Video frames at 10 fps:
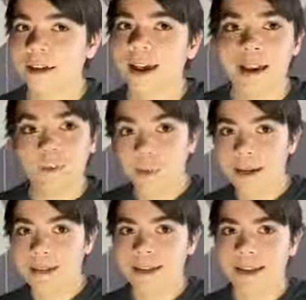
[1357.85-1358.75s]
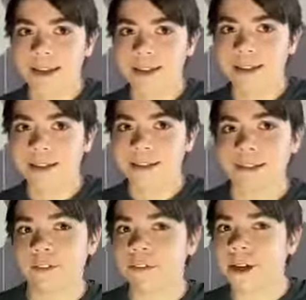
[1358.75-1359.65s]
I can wait a second and see if
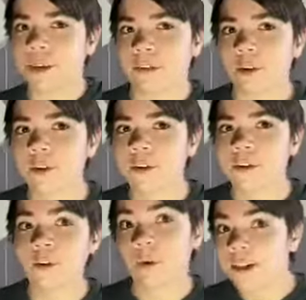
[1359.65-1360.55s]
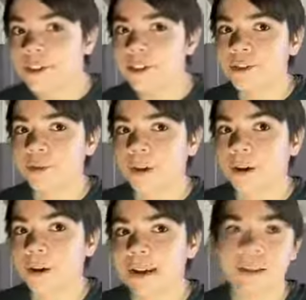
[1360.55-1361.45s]
there's any other questions from the
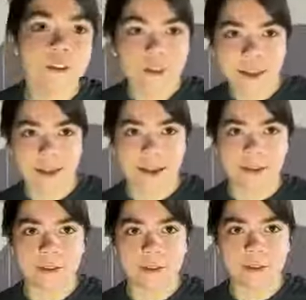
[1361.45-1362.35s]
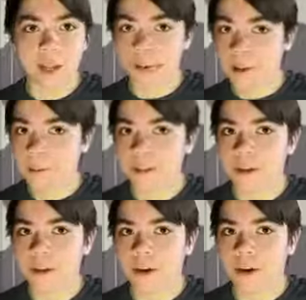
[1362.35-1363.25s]
audience or anything else anybody wants
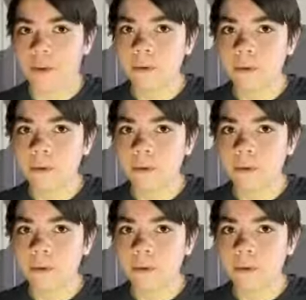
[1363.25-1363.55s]
to know.